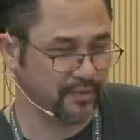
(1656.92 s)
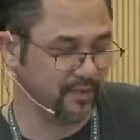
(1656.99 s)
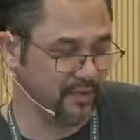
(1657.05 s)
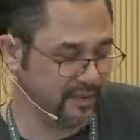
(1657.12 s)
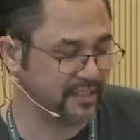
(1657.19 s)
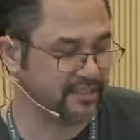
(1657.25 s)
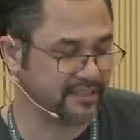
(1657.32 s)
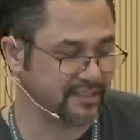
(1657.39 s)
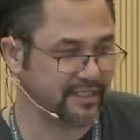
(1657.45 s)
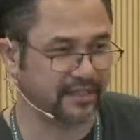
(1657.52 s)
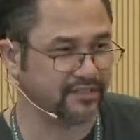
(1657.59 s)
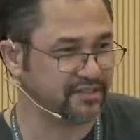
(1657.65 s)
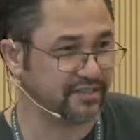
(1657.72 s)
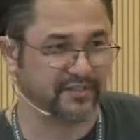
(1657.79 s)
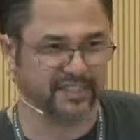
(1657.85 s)
Linux
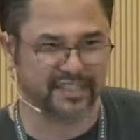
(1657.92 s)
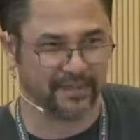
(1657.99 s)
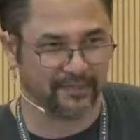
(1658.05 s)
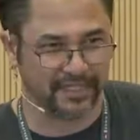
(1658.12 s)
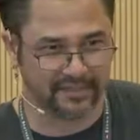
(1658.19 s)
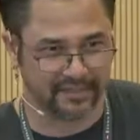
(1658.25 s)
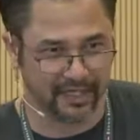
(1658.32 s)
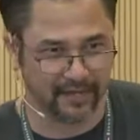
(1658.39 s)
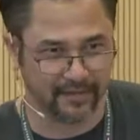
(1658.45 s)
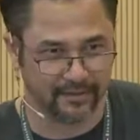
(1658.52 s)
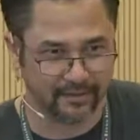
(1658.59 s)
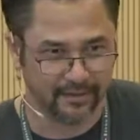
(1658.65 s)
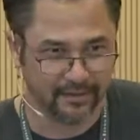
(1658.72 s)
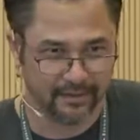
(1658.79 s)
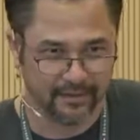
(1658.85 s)
containers living side by side.
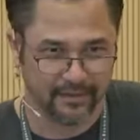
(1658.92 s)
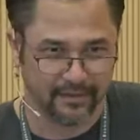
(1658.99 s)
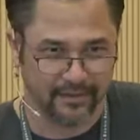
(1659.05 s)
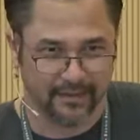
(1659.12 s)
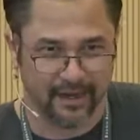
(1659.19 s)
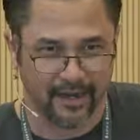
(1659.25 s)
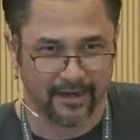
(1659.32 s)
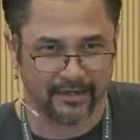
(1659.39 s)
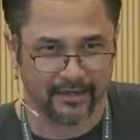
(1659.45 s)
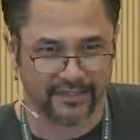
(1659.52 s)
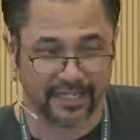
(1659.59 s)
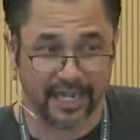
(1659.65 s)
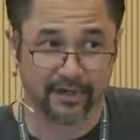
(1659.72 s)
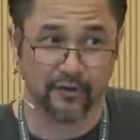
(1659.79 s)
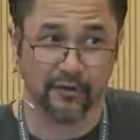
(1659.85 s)
And it's
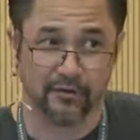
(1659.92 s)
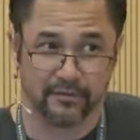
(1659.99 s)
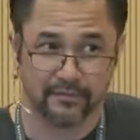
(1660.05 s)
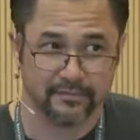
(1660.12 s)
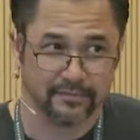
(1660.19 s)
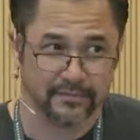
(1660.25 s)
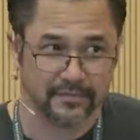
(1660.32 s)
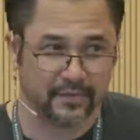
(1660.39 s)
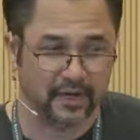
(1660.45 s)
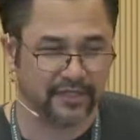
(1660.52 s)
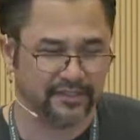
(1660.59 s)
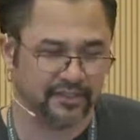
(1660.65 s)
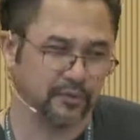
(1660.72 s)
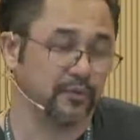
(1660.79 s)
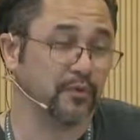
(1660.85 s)
kind of cool,
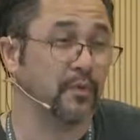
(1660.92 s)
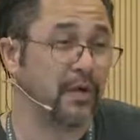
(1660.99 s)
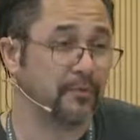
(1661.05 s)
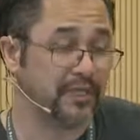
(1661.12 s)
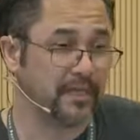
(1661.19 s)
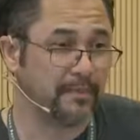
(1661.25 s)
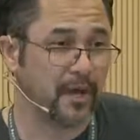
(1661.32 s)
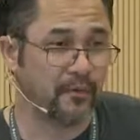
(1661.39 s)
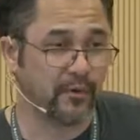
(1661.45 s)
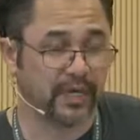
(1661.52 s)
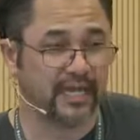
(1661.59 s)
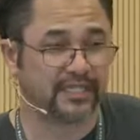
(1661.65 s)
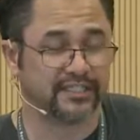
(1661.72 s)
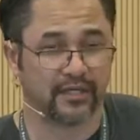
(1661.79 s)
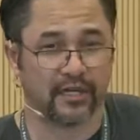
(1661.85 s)
right? So the way we demo it, we
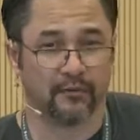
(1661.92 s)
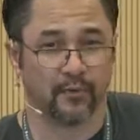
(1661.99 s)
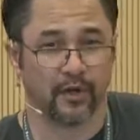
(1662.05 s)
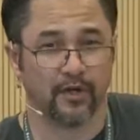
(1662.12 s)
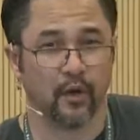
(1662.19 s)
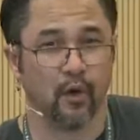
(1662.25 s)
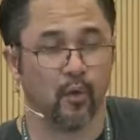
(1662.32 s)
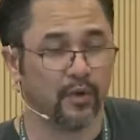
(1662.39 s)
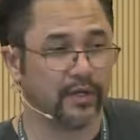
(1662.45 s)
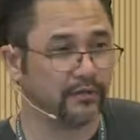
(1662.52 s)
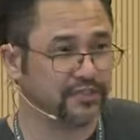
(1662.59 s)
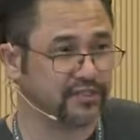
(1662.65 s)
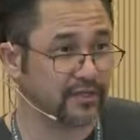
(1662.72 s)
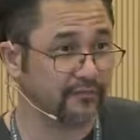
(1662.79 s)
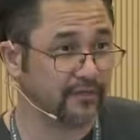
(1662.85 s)
actually have run a whole
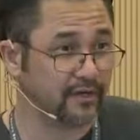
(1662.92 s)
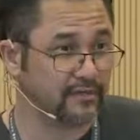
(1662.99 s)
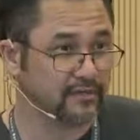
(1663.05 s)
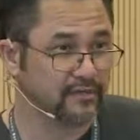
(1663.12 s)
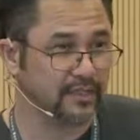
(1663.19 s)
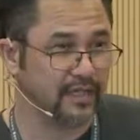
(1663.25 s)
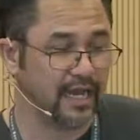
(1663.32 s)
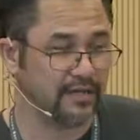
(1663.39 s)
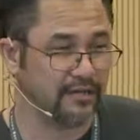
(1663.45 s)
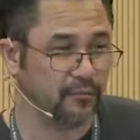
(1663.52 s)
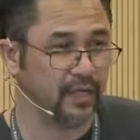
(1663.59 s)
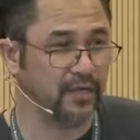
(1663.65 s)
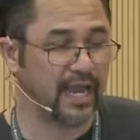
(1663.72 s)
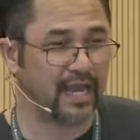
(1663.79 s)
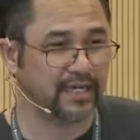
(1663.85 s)
Windows server. And
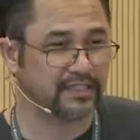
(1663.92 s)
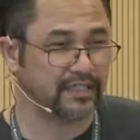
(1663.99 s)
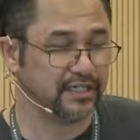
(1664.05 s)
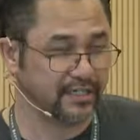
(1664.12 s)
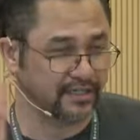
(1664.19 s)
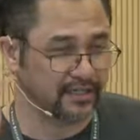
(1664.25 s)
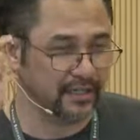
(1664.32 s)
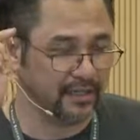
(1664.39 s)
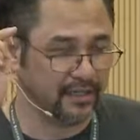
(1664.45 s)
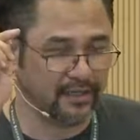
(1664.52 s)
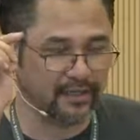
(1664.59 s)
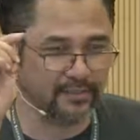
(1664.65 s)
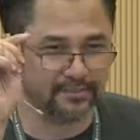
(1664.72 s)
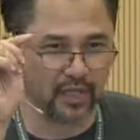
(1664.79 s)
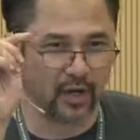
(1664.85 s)
we actually can
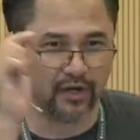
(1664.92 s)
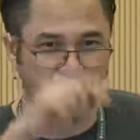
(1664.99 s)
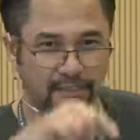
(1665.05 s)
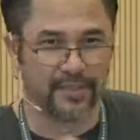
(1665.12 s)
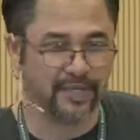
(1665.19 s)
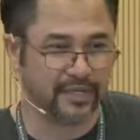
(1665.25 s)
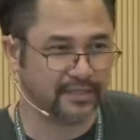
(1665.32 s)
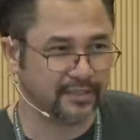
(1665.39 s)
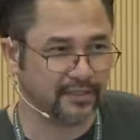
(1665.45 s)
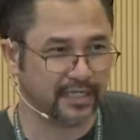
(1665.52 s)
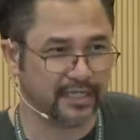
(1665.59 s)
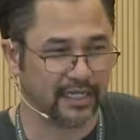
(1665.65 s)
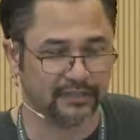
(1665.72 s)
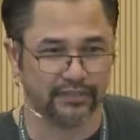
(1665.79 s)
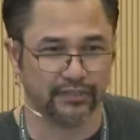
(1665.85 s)
RDP into
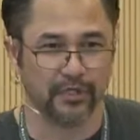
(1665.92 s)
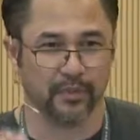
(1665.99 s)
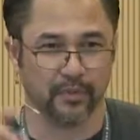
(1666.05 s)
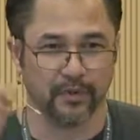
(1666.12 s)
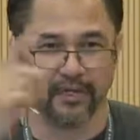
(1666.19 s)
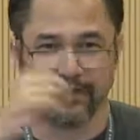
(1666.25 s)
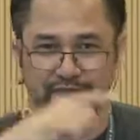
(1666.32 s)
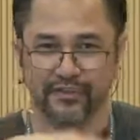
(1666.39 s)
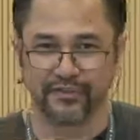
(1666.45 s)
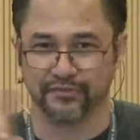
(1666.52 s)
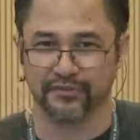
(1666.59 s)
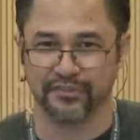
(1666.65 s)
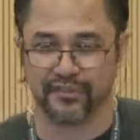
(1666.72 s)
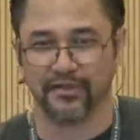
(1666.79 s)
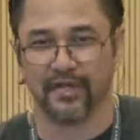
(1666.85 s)
it and show you running Visual
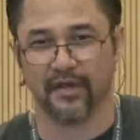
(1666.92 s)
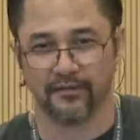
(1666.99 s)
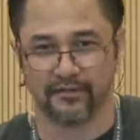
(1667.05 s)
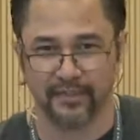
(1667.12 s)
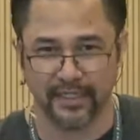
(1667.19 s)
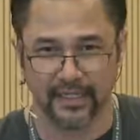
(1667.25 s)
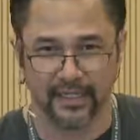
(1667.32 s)
Studio.